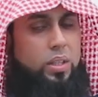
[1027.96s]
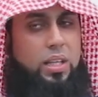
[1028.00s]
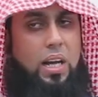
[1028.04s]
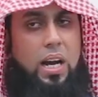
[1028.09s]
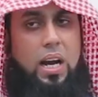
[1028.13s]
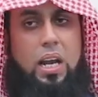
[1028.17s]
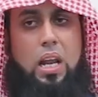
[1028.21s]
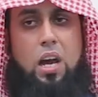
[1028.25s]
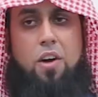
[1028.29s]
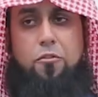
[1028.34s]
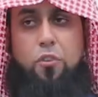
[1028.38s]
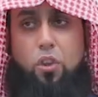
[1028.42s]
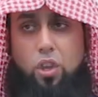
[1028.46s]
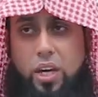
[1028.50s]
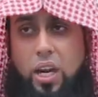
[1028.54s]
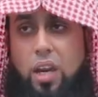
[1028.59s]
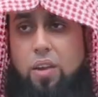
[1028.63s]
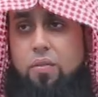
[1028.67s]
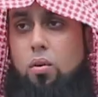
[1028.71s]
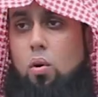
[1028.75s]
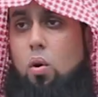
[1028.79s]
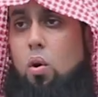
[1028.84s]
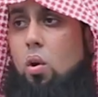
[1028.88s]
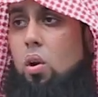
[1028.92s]
wa ta'ala
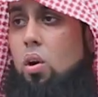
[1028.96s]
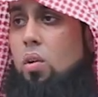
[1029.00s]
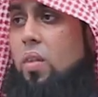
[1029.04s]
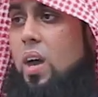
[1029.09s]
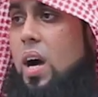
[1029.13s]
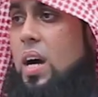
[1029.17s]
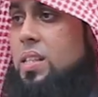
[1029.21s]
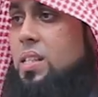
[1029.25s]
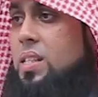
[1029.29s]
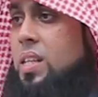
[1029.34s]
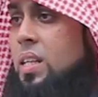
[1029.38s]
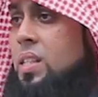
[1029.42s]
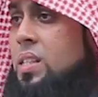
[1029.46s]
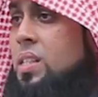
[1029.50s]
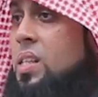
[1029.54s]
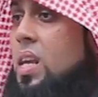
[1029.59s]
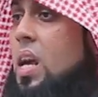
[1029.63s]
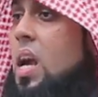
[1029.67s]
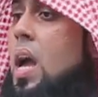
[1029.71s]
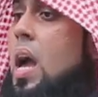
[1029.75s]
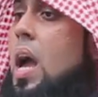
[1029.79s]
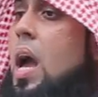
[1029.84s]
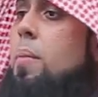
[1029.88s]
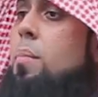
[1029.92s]
forgive all of our sins.